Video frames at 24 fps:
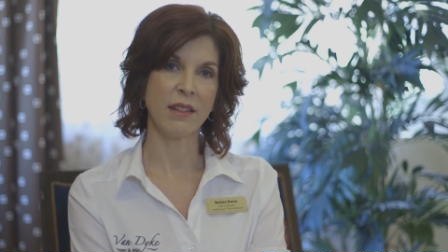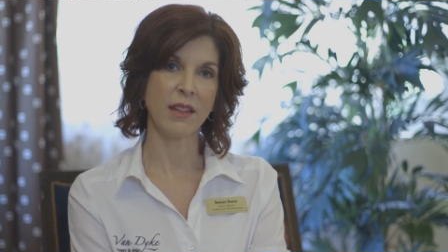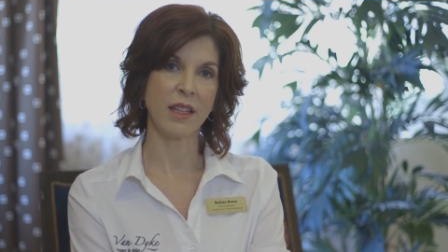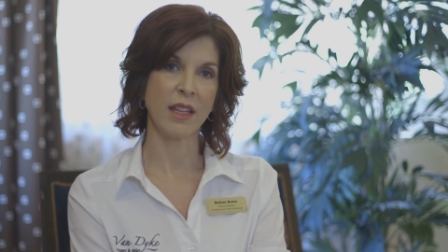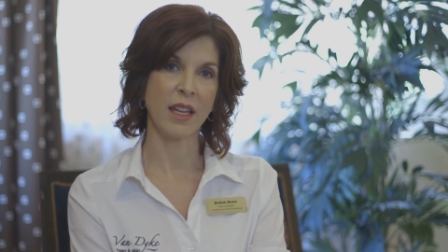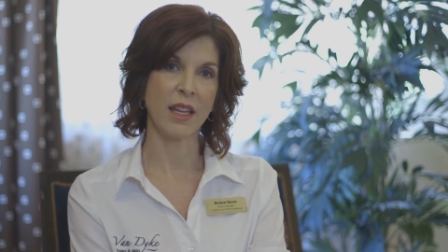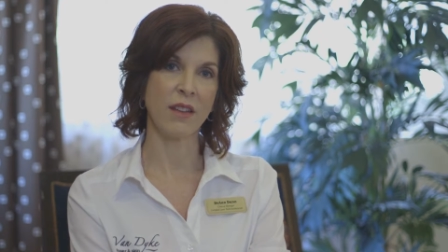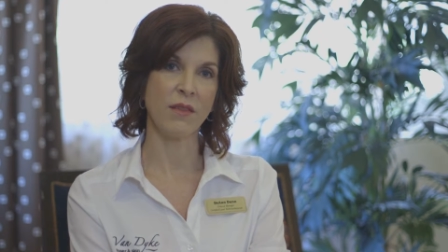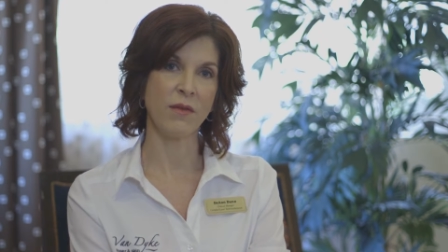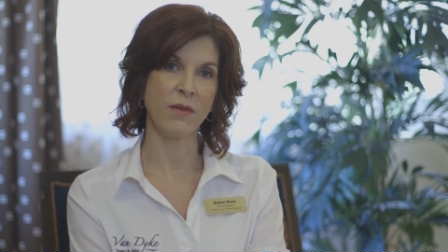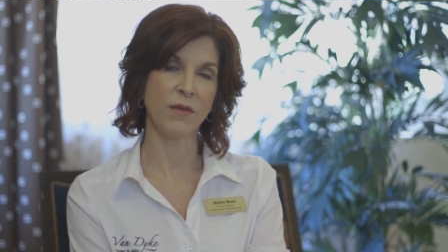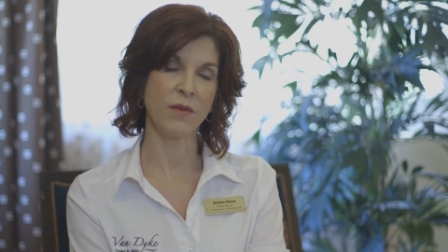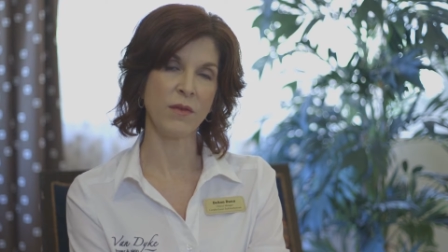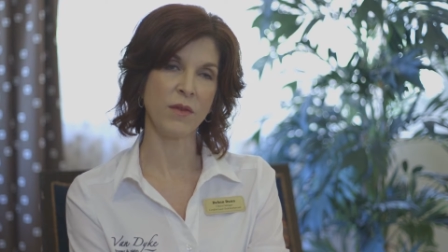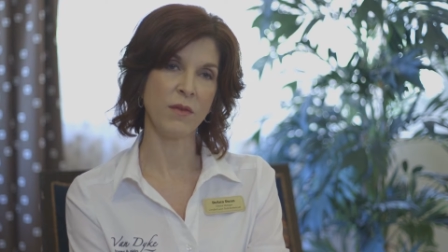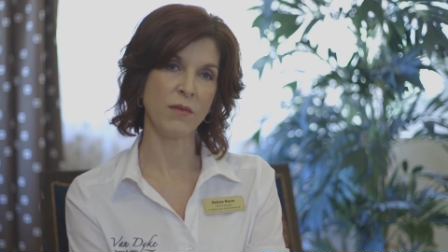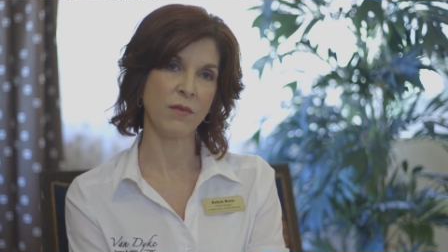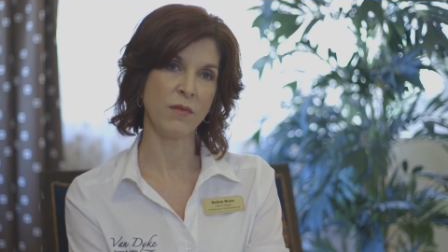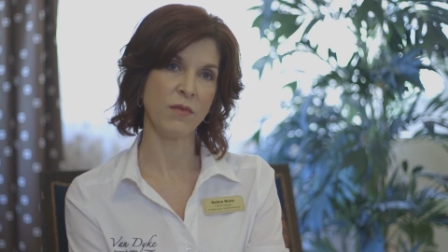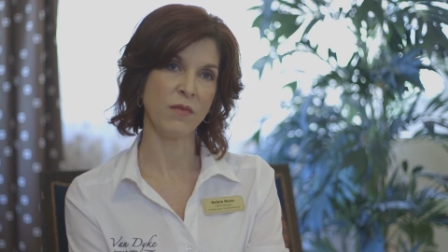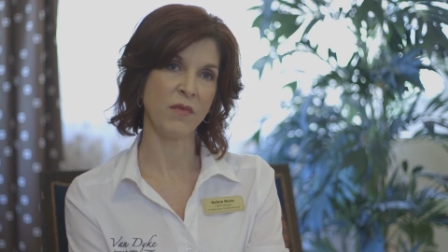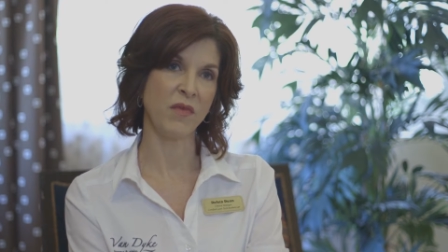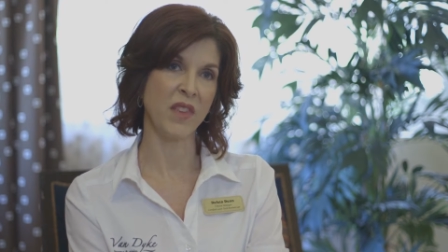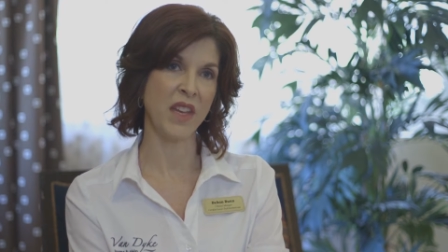can
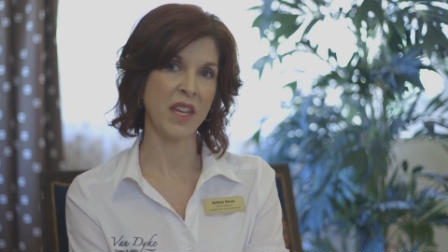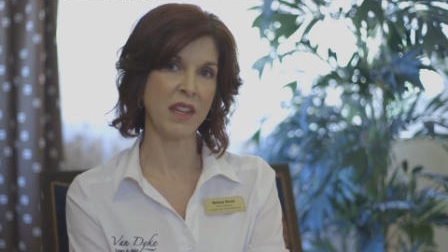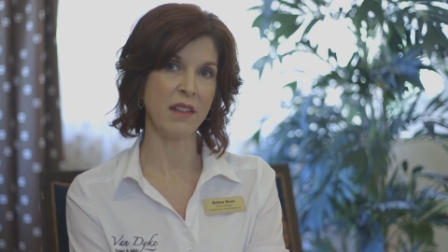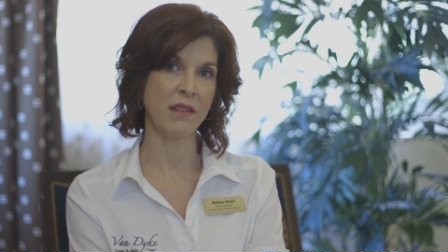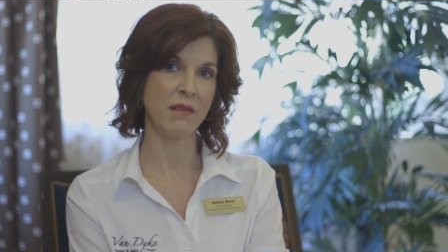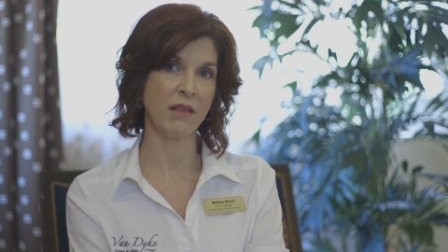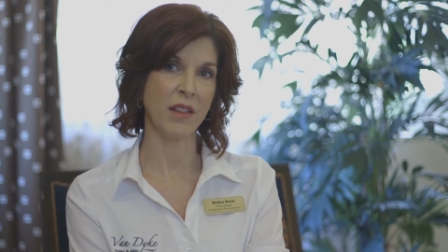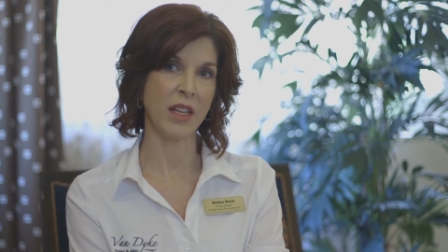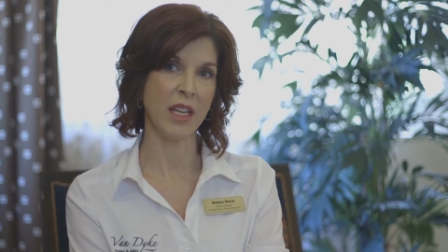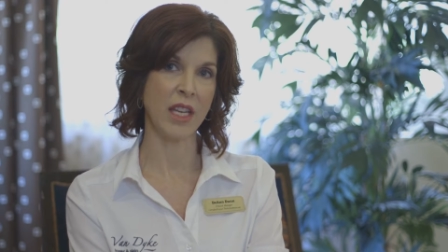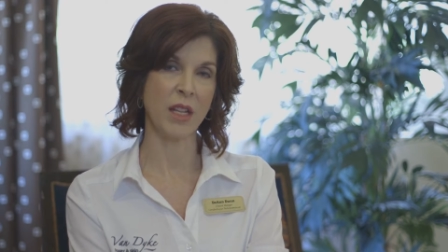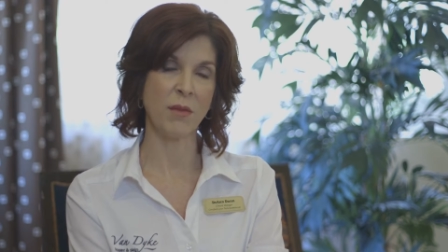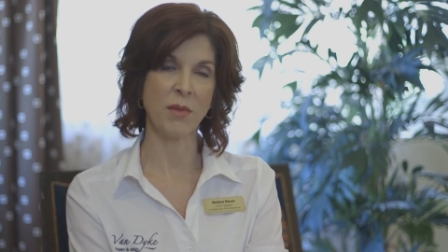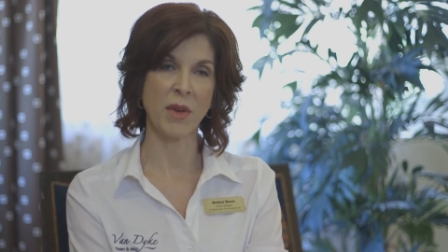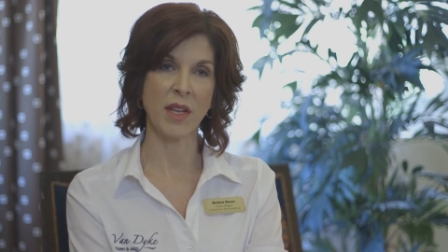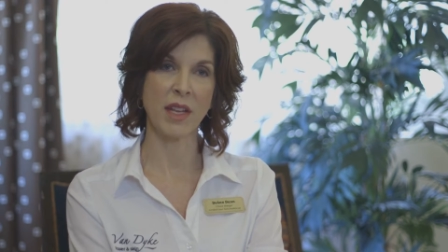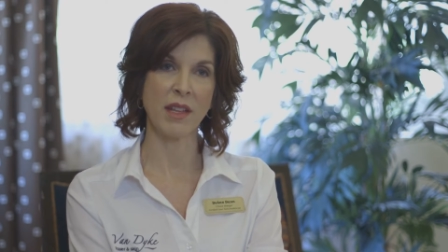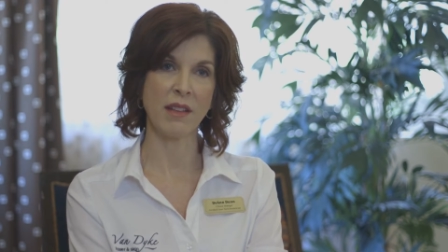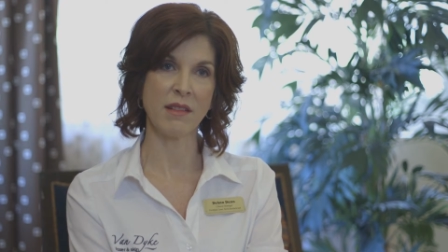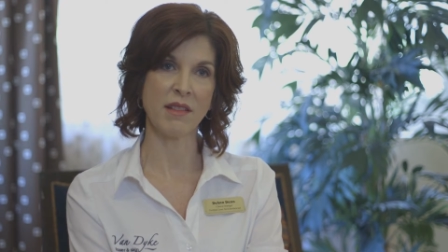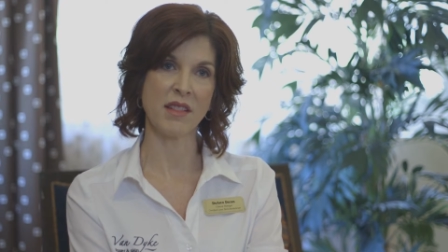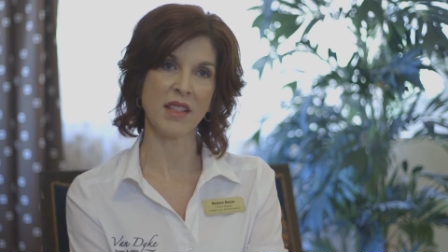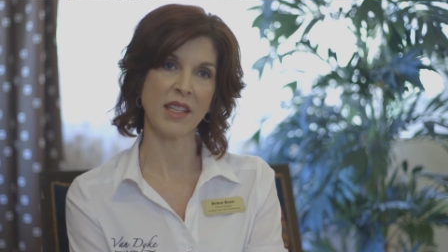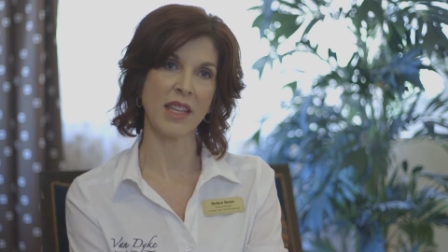fit
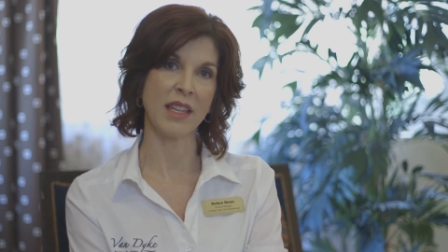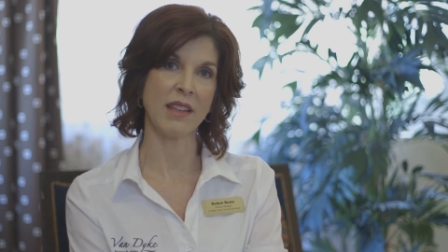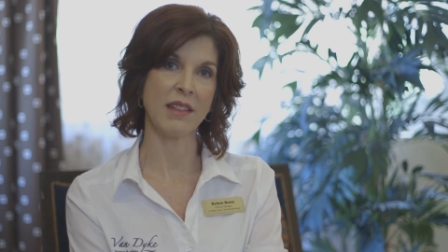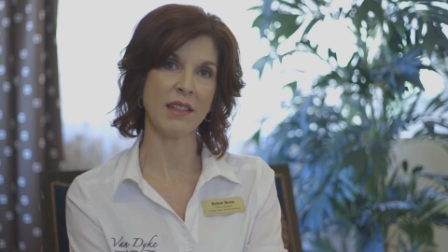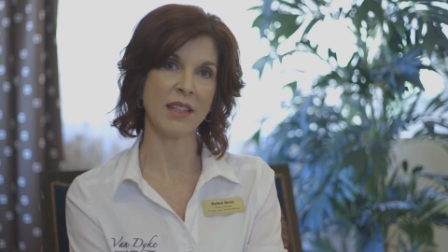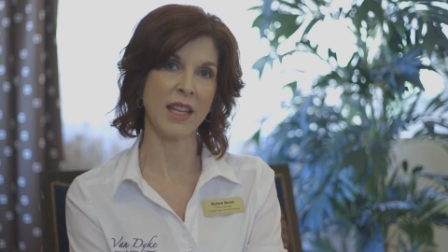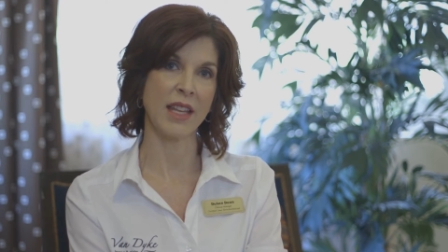anybody's skin